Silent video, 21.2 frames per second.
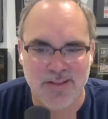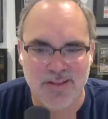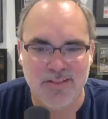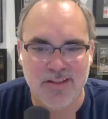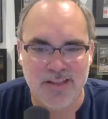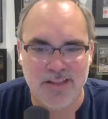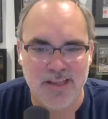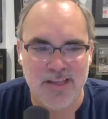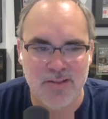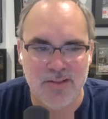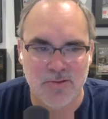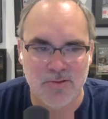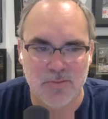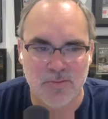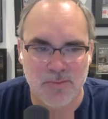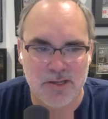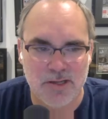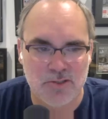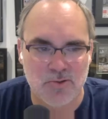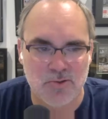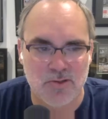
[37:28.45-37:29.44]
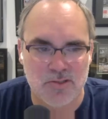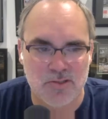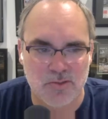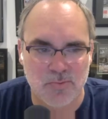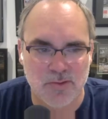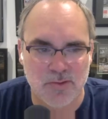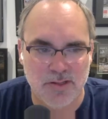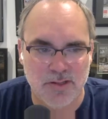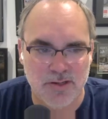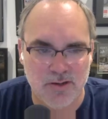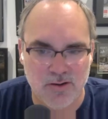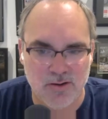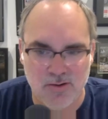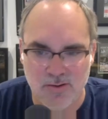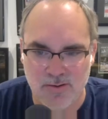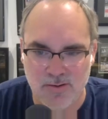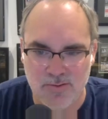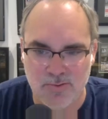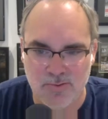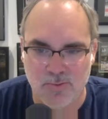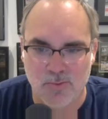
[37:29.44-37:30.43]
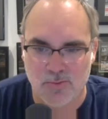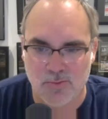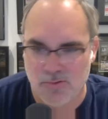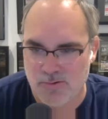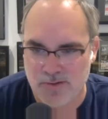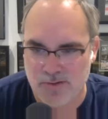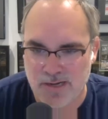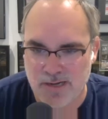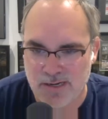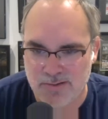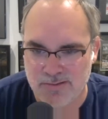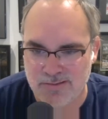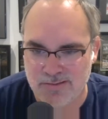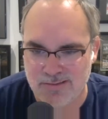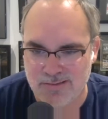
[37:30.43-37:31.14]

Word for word: like either the Metroids are really hard or they're not